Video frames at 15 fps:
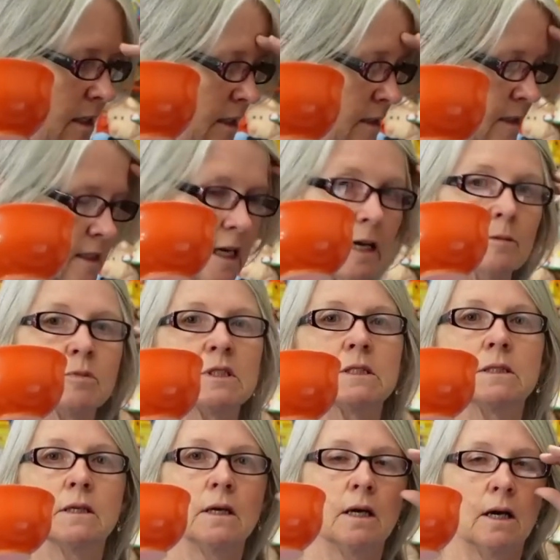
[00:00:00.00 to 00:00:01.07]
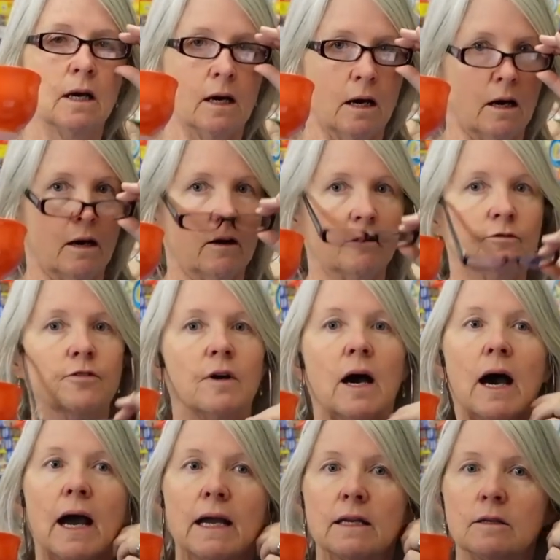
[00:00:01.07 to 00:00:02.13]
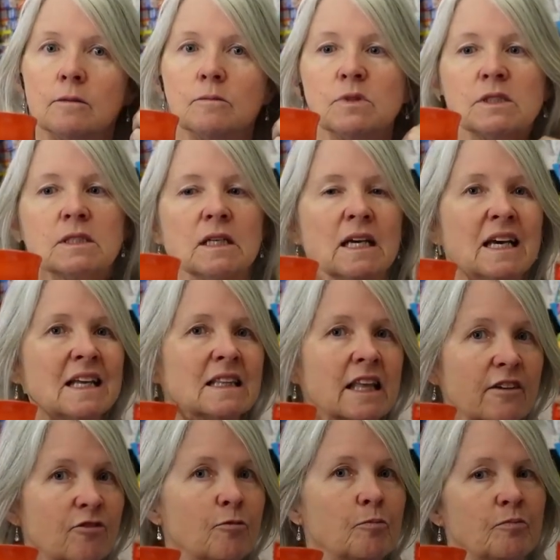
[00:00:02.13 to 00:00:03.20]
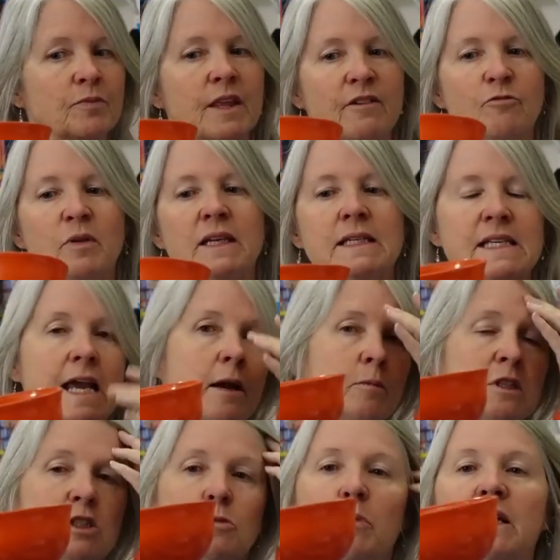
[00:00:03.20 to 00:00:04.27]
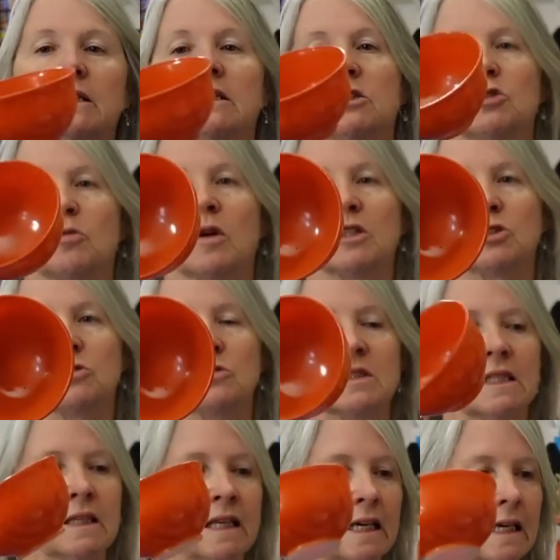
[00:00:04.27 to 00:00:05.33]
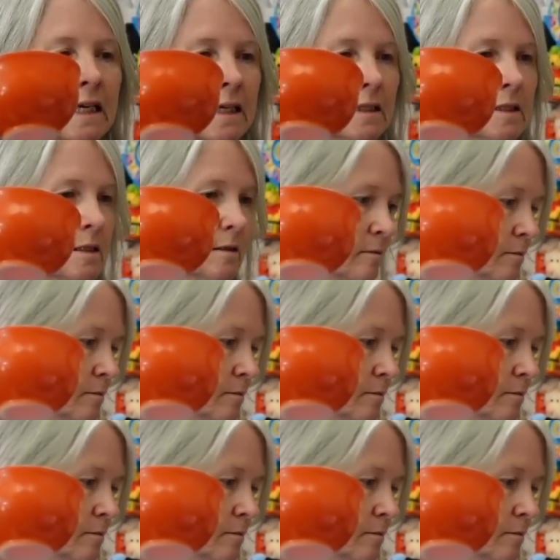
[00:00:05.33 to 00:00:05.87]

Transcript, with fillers: these types of items, they've, they've been damaged by dishwashers and the heat.